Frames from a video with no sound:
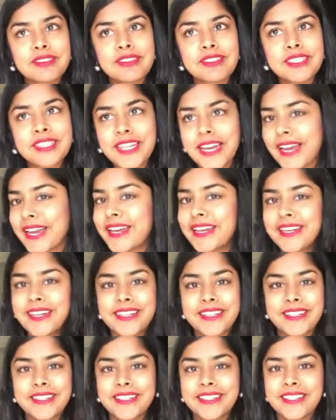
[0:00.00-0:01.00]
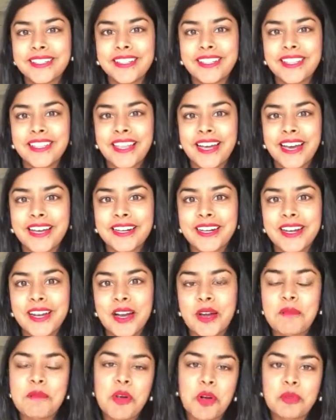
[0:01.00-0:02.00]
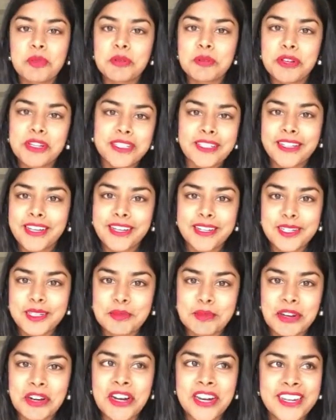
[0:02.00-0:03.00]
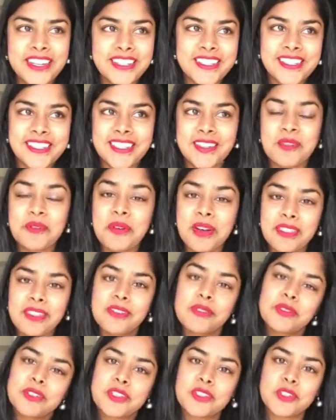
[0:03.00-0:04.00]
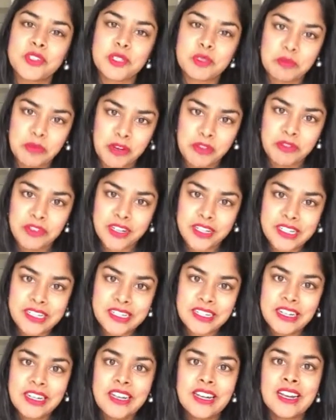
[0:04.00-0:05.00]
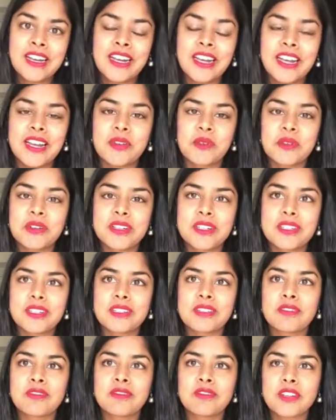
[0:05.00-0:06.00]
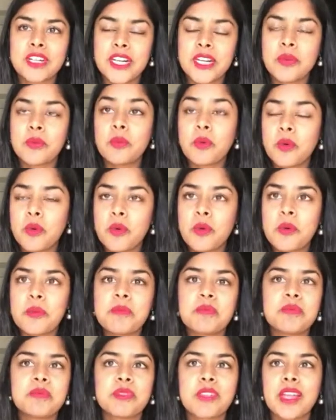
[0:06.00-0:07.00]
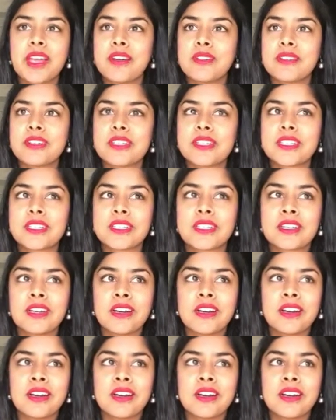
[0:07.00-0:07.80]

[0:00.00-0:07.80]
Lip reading: day that a Melbourne person can experience. The weather was just perfect. It was really warm. It was